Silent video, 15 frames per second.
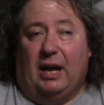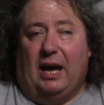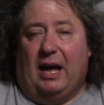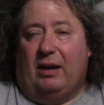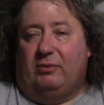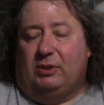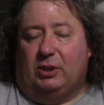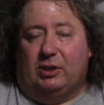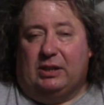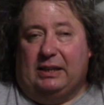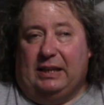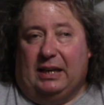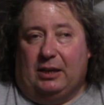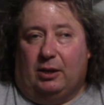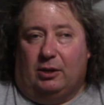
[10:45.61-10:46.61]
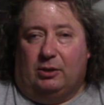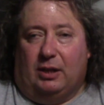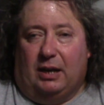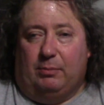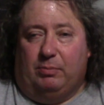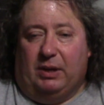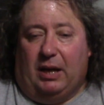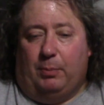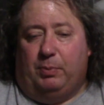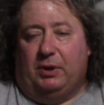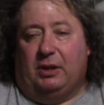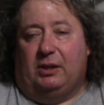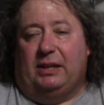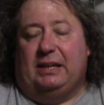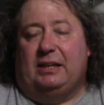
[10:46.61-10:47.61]
I'll have to look again online, but I'll
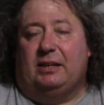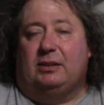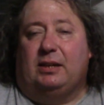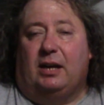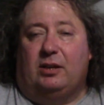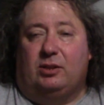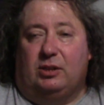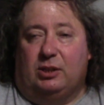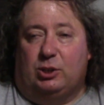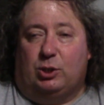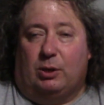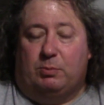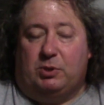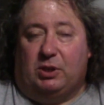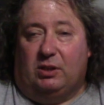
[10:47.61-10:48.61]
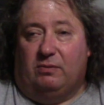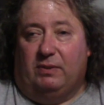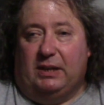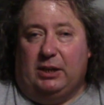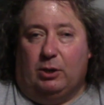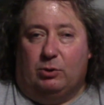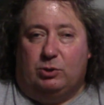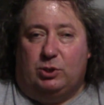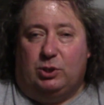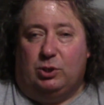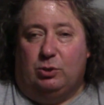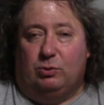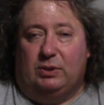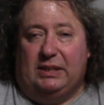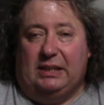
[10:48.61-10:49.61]
put a link down in the description of the video
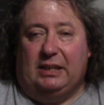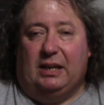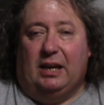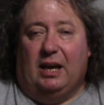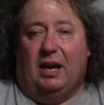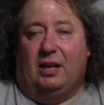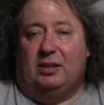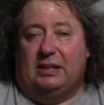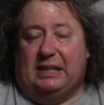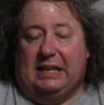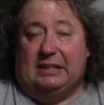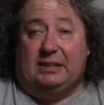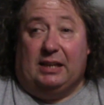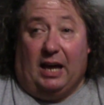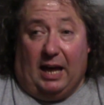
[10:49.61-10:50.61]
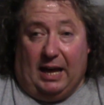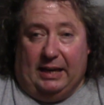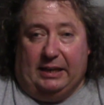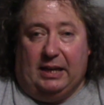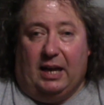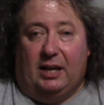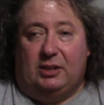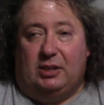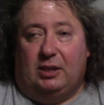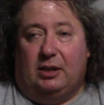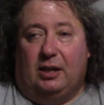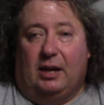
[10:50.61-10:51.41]
to the kit that I got.